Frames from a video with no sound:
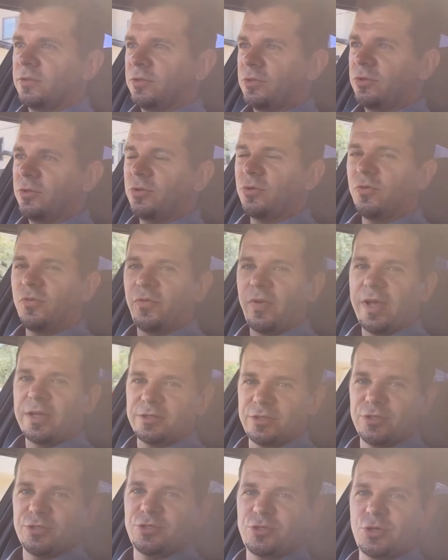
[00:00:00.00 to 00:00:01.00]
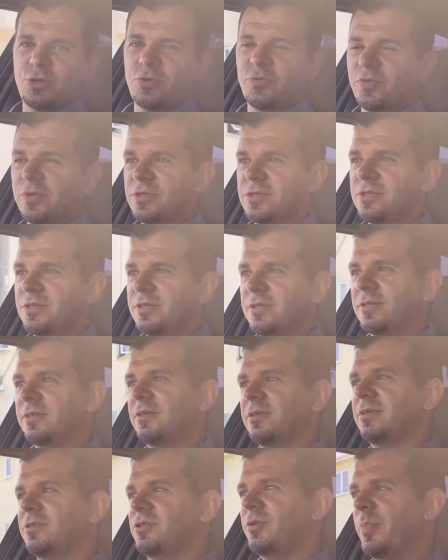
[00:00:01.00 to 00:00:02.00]
Good old-fashioned service.
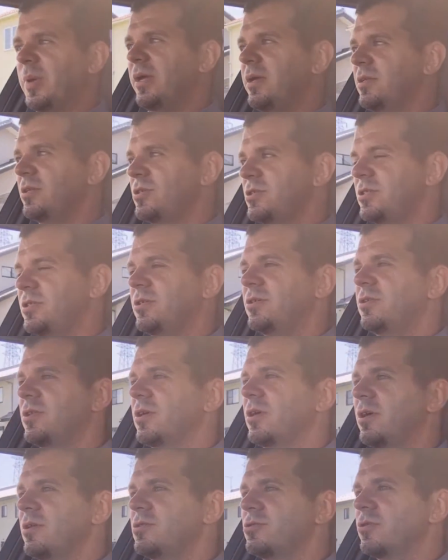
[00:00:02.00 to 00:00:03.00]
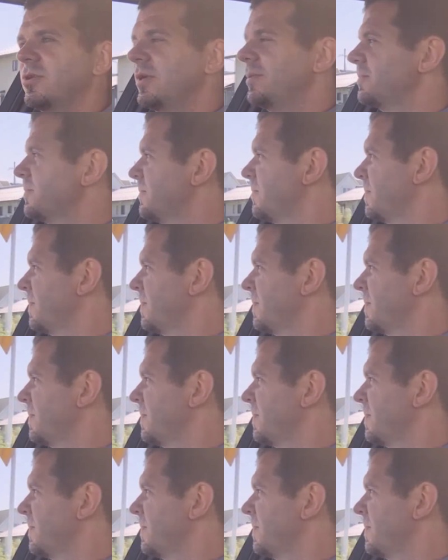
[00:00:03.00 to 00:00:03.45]
Japan is still the country